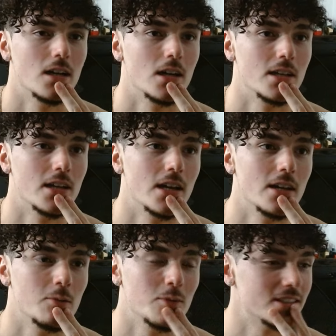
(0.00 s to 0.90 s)
and
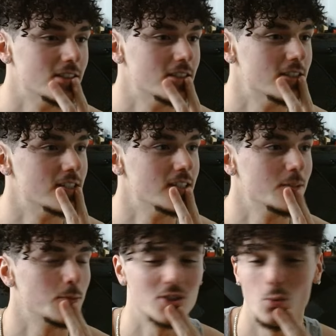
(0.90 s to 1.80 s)
then it went to
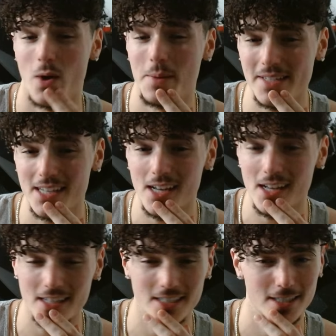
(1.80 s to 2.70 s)
it went to web
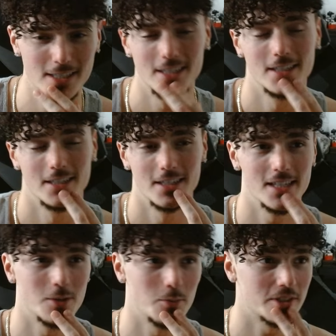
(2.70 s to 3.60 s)
design,
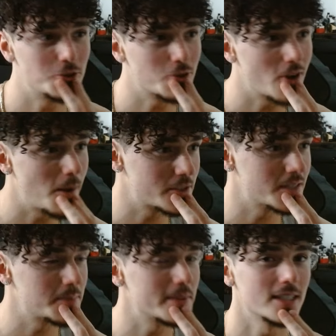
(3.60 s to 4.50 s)
then it went to drop
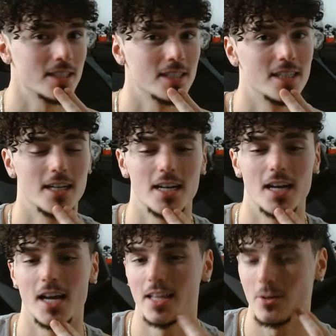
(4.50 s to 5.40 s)
shipping,
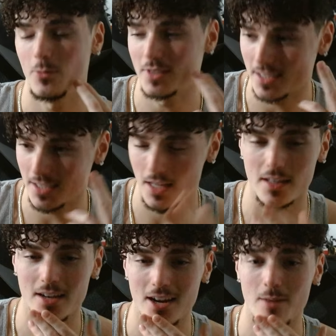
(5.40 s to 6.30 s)
and then it went to selling
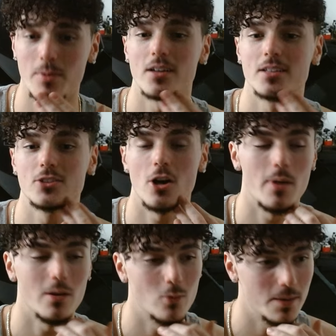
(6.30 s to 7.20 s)
the AirPods on
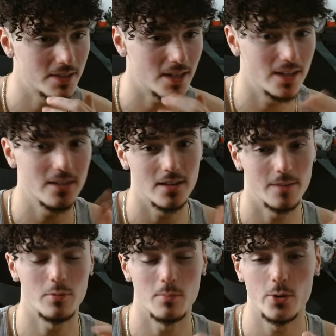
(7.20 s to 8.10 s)
my website
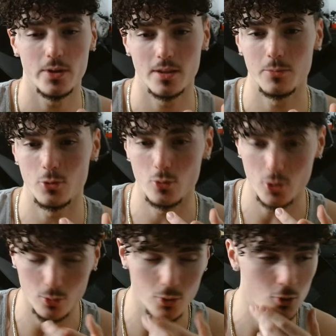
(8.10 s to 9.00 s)
and promoting them through
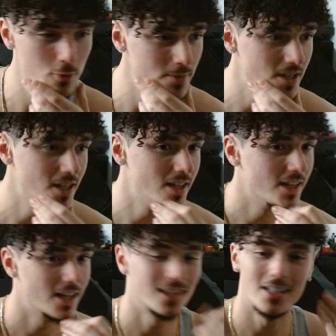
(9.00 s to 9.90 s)
YouTube,
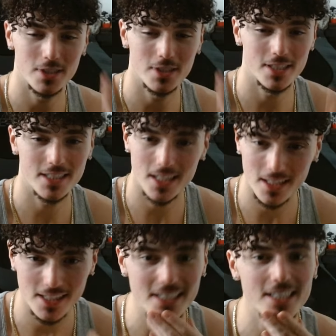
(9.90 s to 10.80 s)
and then it went to
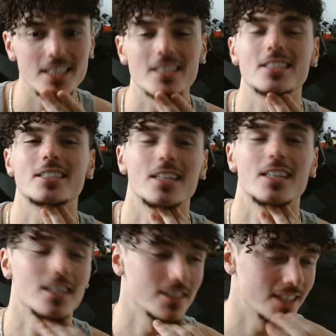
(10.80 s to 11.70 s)
selling links.
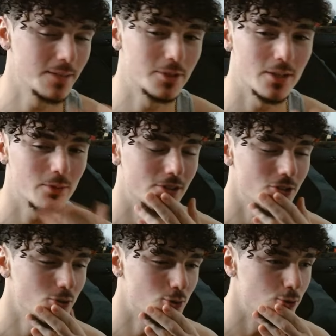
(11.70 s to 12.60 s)
Same shit with the
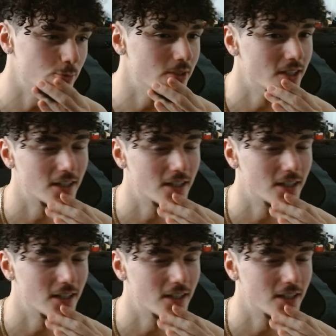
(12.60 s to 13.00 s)
YouTube,